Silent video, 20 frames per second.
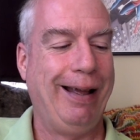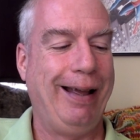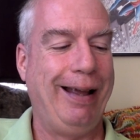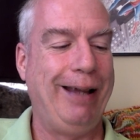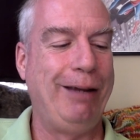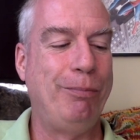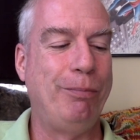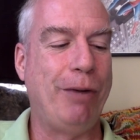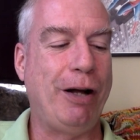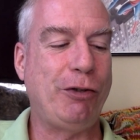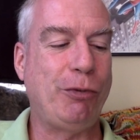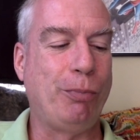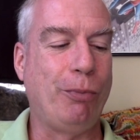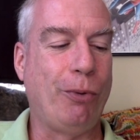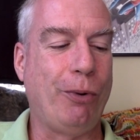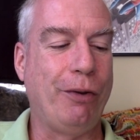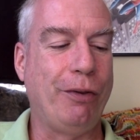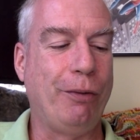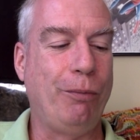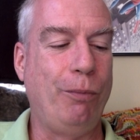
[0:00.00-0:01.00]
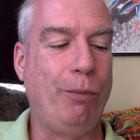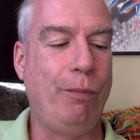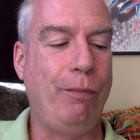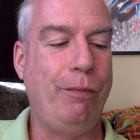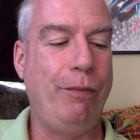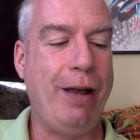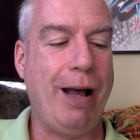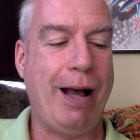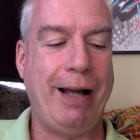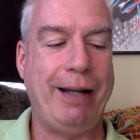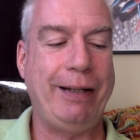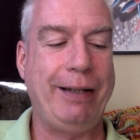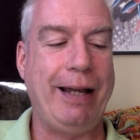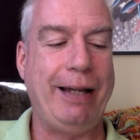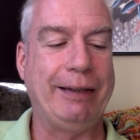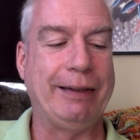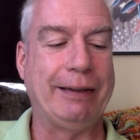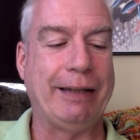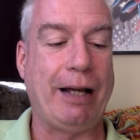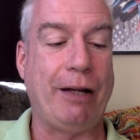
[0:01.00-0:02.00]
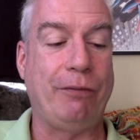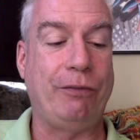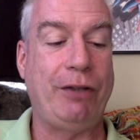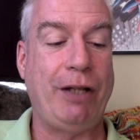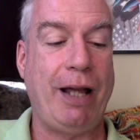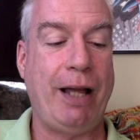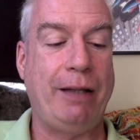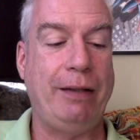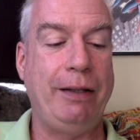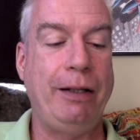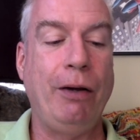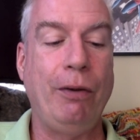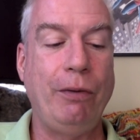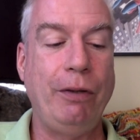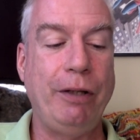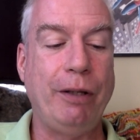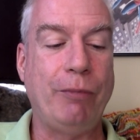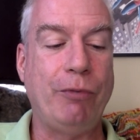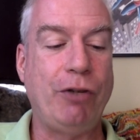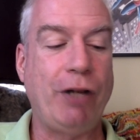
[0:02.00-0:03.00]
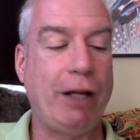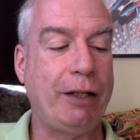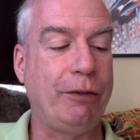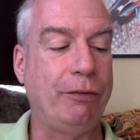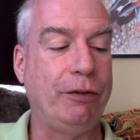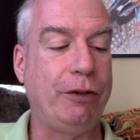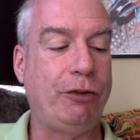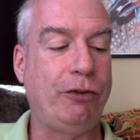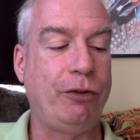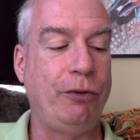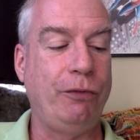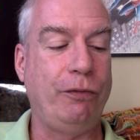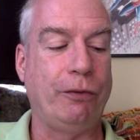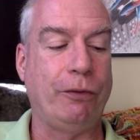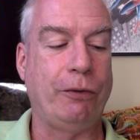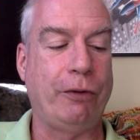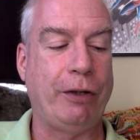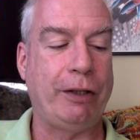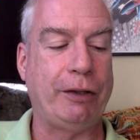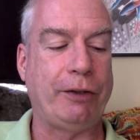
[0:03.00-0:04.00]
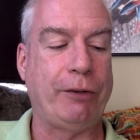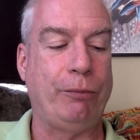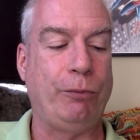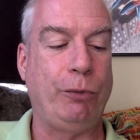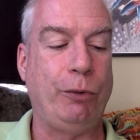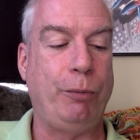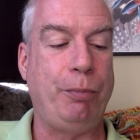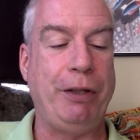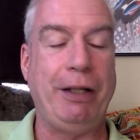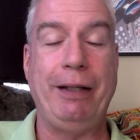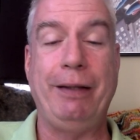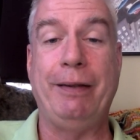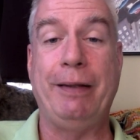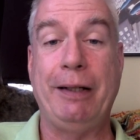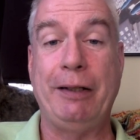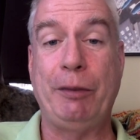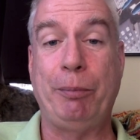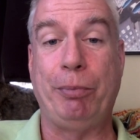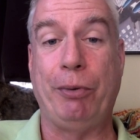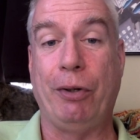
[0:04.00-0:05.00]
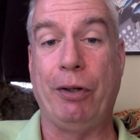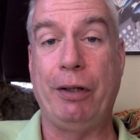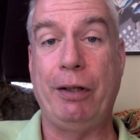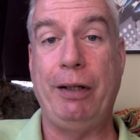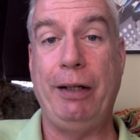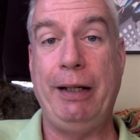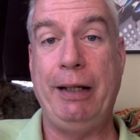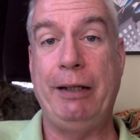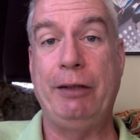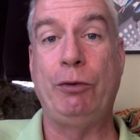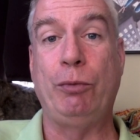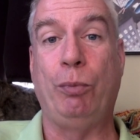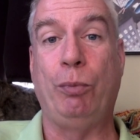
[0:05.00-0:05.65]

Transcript: In much more than nine cases out of ten, the only objectively truthful criticism would be this book is